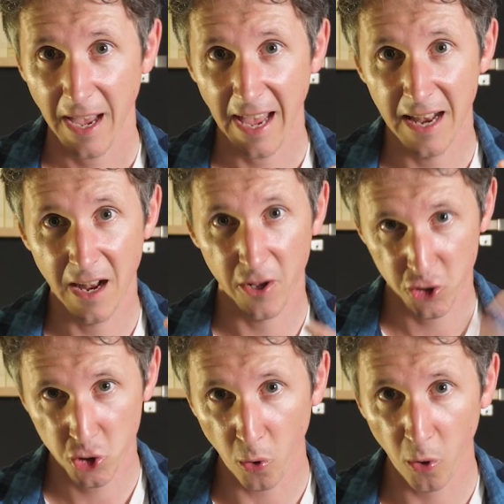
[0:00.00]
And a
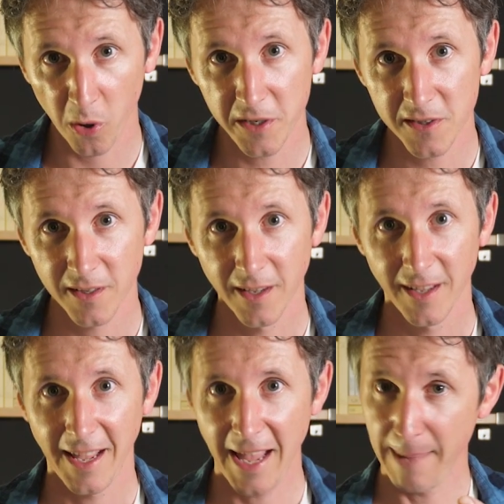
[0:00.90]
choice
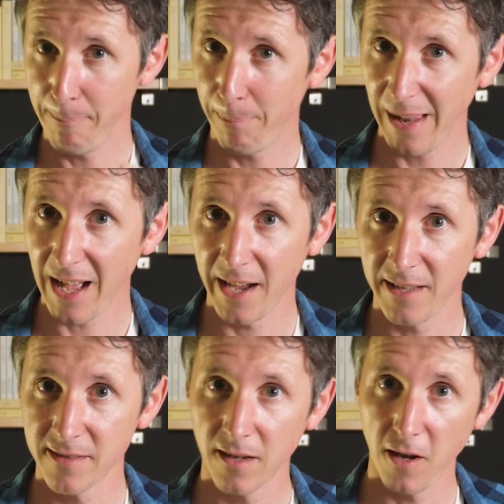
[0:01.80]

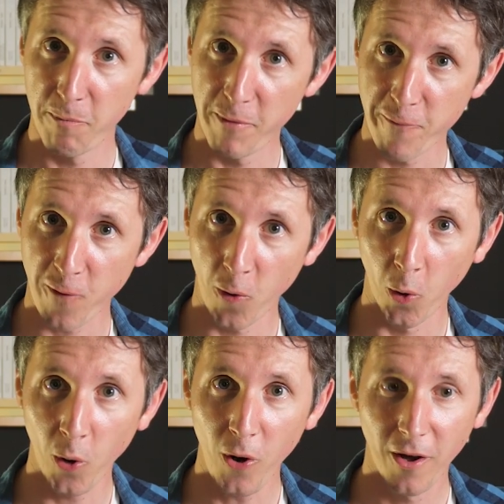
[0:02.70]
implies a
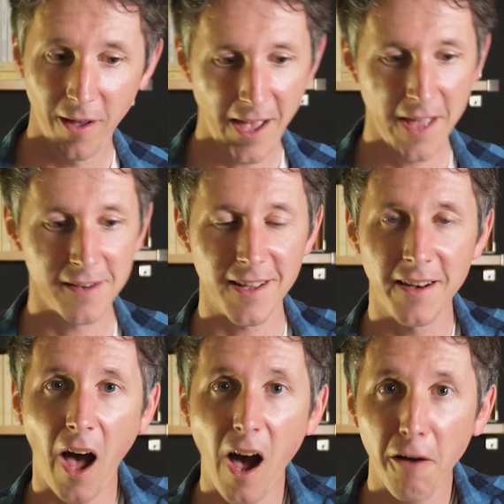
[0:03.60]
before and
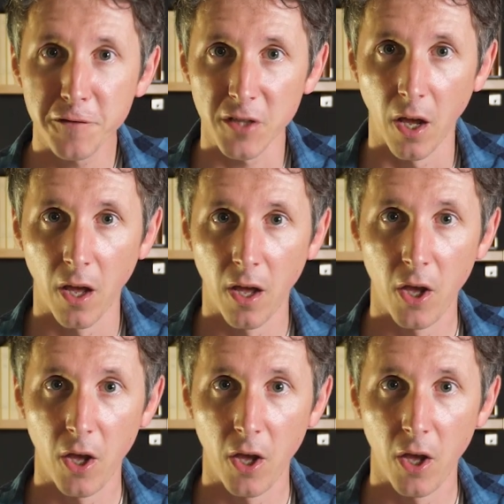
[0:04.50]
an after.